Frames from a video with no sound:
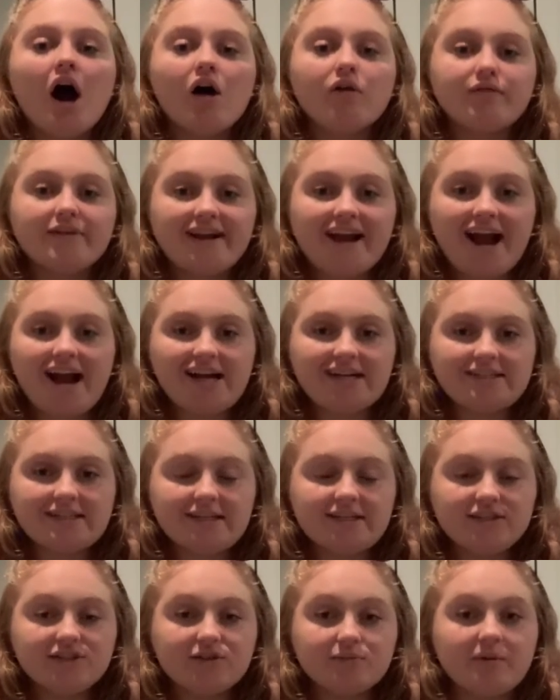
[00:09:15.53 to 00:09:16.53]

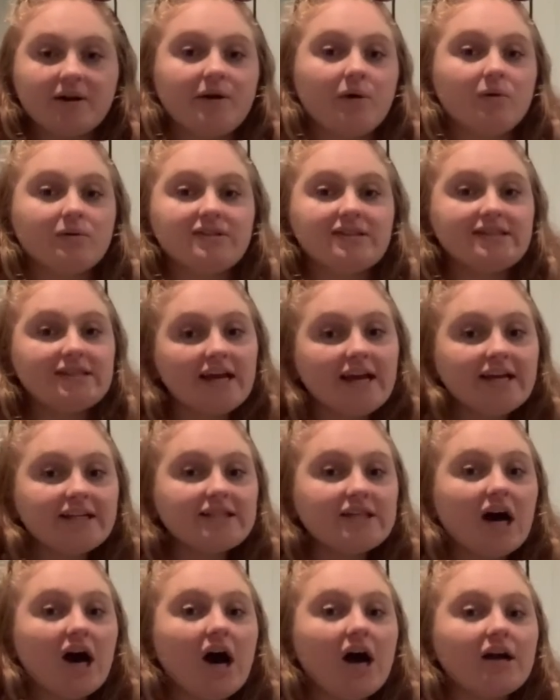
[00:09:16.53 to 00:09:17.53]
reacting to my old
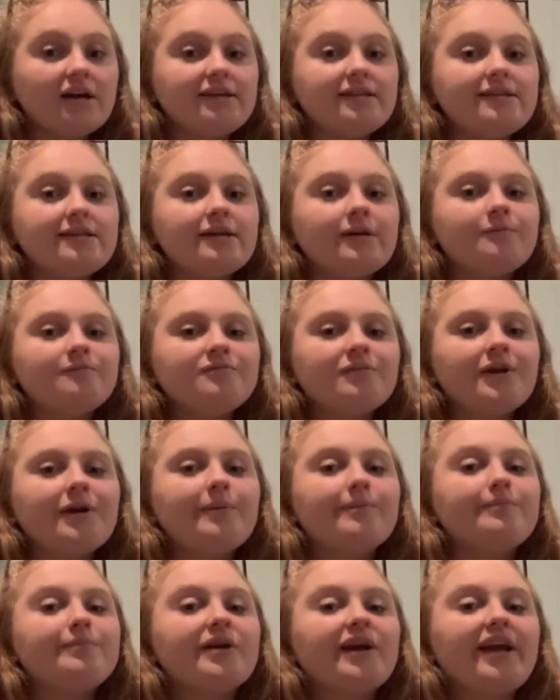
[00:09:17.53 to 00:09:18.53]
TikToks,
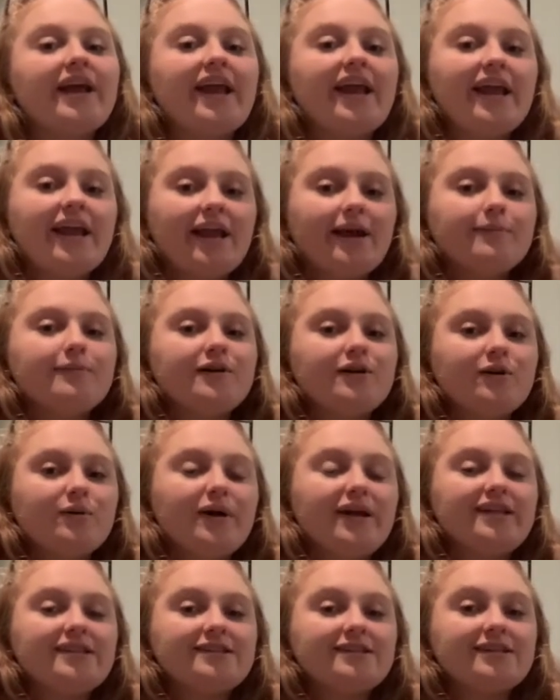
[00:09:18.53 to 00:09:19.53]
but I am gonna
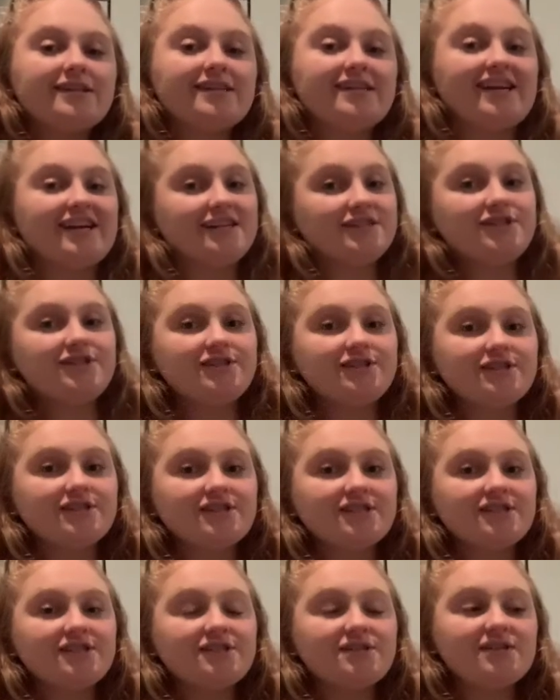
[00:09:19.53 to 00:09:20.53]
wait till next year
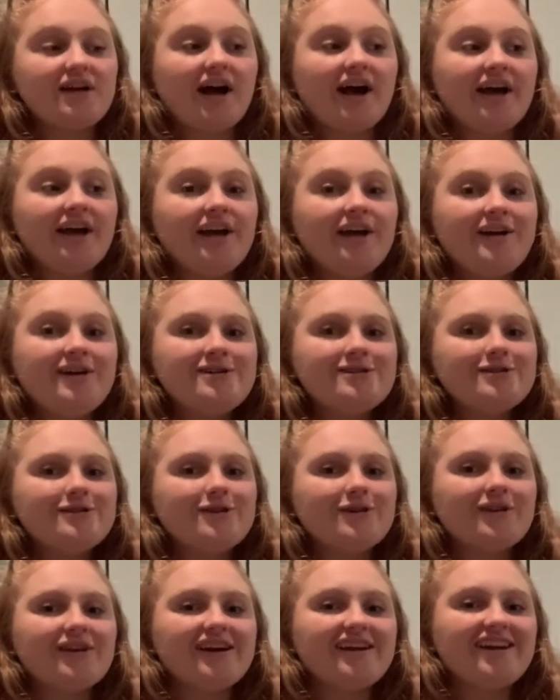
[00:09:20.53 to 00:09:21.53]
to do that.
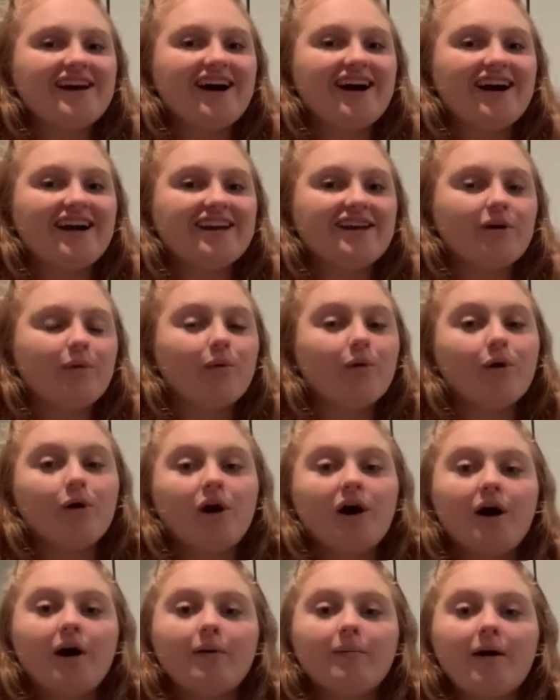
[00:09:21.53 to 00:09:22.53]
So then I'm
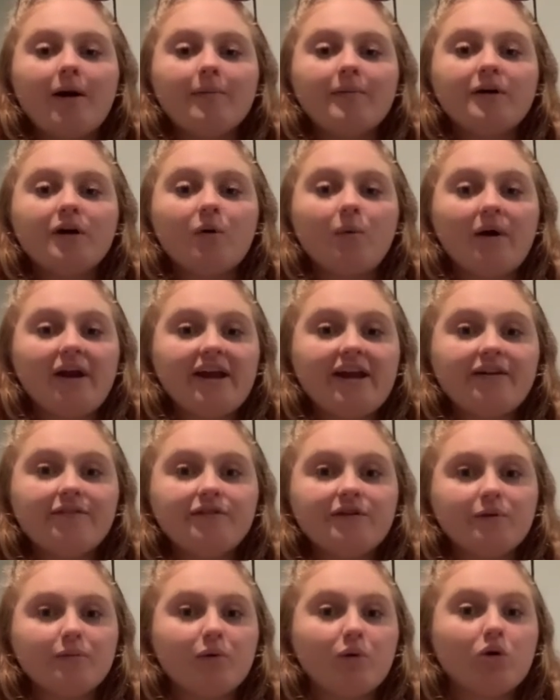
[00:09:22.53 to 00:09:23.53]
gonna wait a
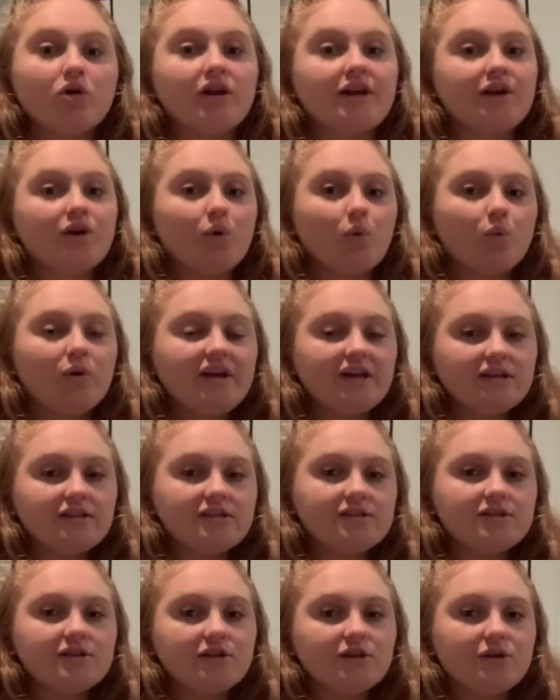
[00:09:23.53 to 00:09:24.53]
few more like
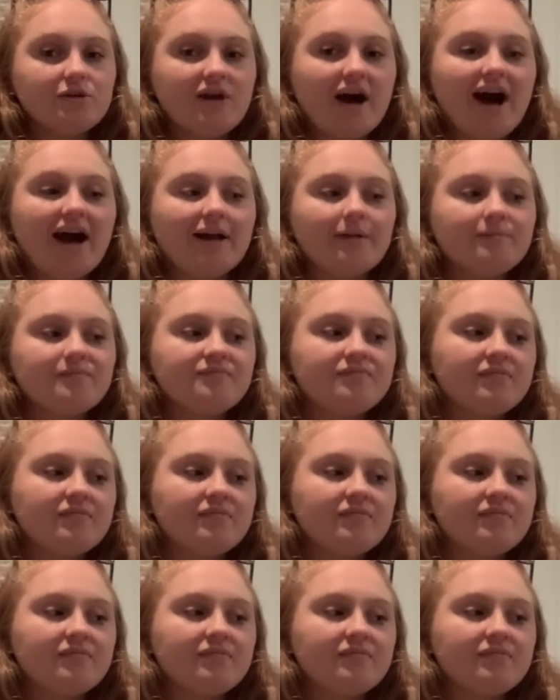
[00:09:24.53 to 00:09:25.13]
weeks to do that,